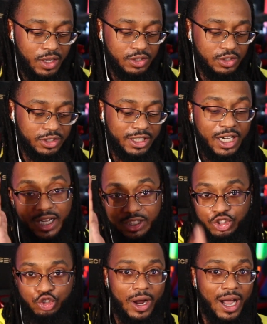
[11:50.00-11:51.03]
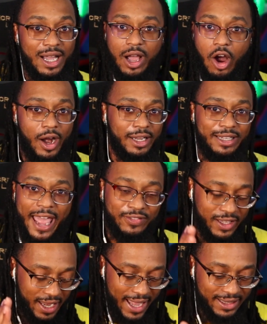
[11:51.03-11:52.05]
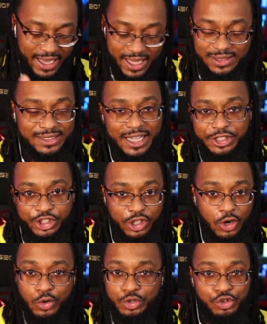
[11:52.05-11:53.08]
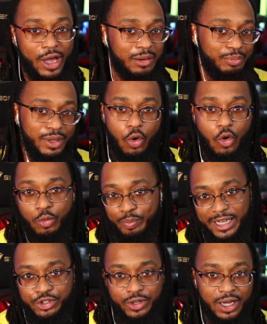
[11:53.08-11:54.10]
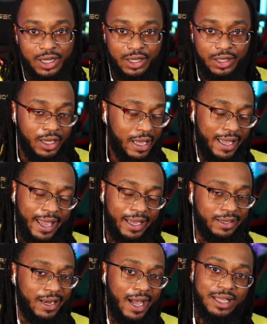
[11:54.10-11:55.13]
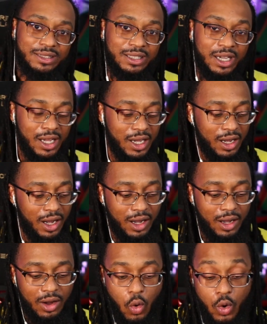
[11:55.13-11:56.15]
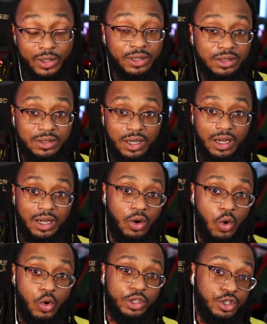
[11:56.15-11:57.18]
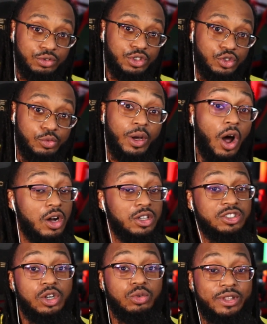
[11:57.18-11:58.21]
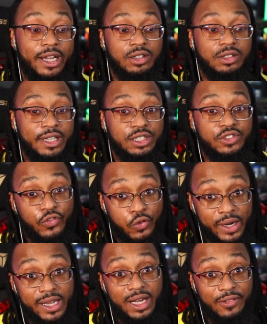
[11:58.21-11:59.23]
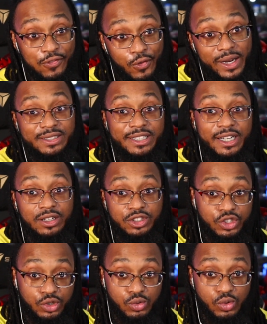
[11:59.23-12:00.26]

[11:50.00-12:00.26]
cut and dry. All right, at the end of tonight's show, you gotta be on Patreon and not on YouTube. But also there's a free tier too,